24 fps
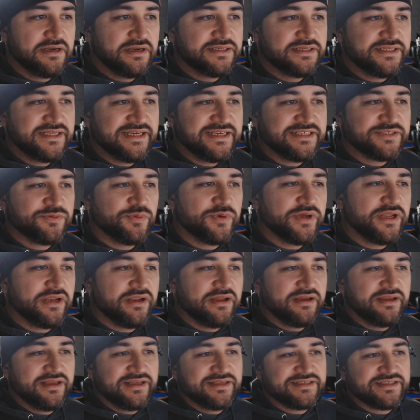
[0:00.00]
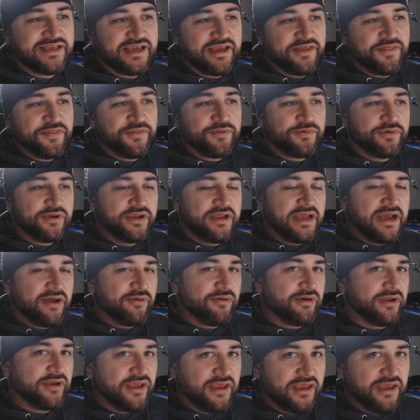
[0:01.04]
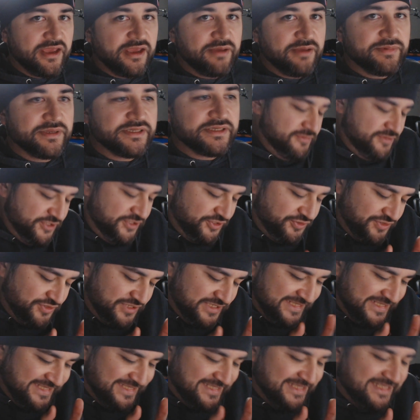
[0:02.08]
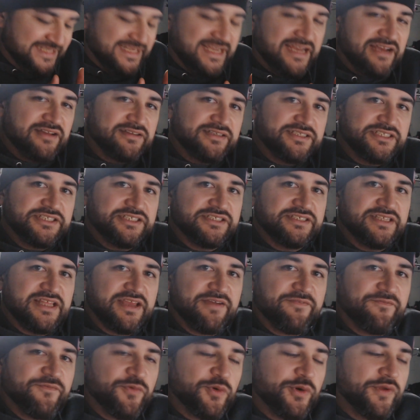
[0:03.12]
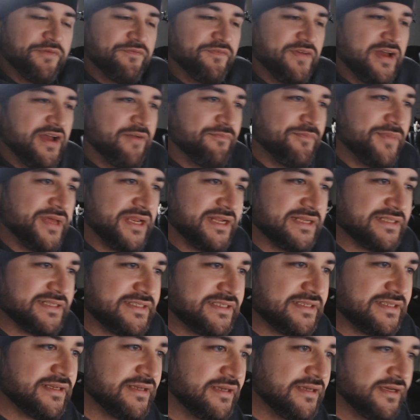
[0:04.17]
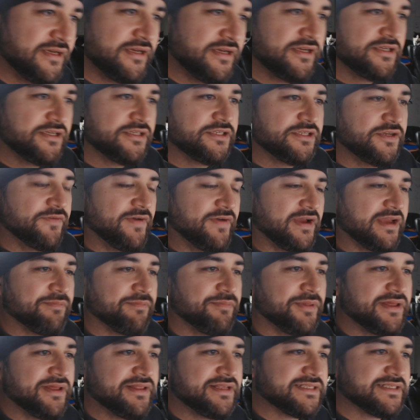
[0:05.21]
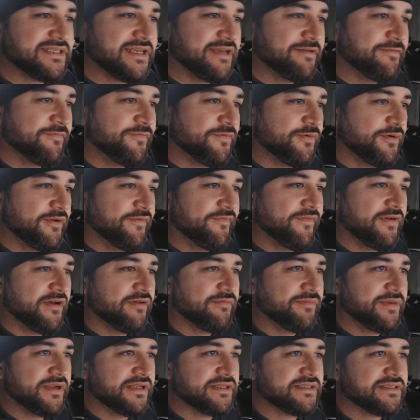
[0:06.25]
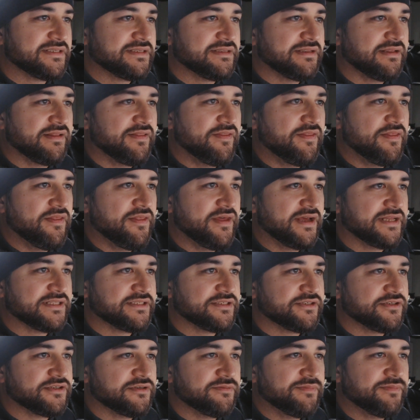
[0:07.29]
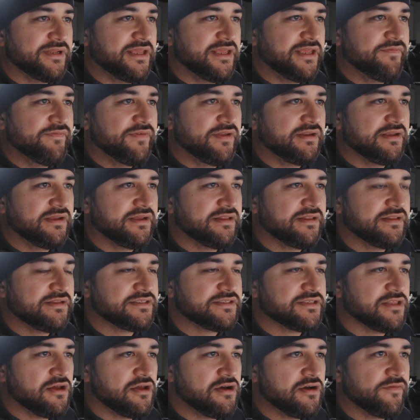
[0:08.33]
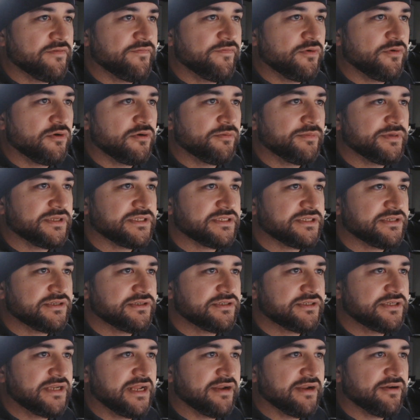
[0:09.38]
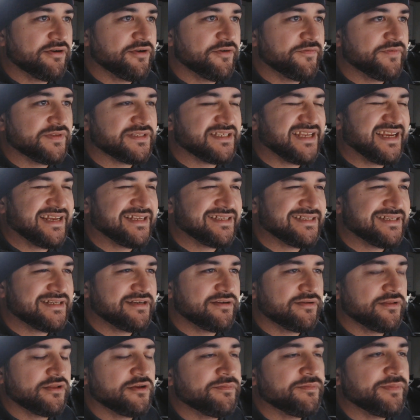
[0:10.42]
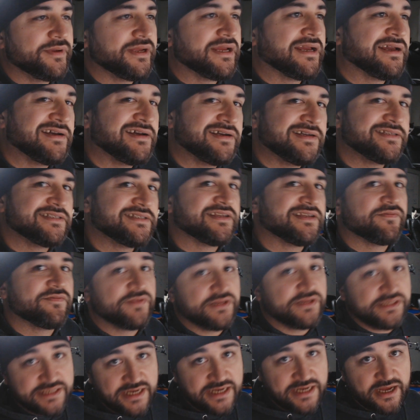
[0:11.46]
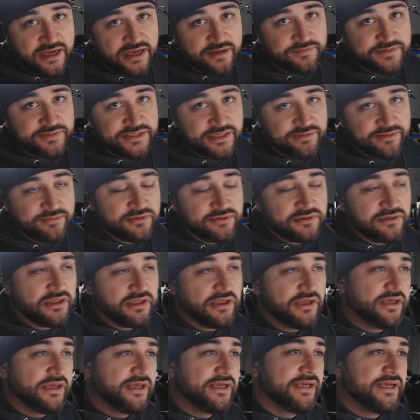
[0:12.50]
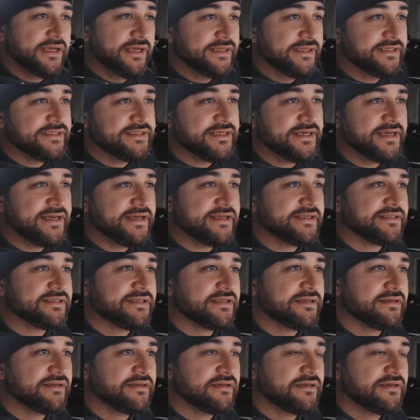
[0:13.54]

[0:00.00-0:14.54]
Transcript: takes what is a 3-hour game and shrinks it down to just like 45 minutes. So if I could play this game in 45 minutes, that's good. But even in its long form, it's good. I don't know if it's S tier though because of the timetable it takes.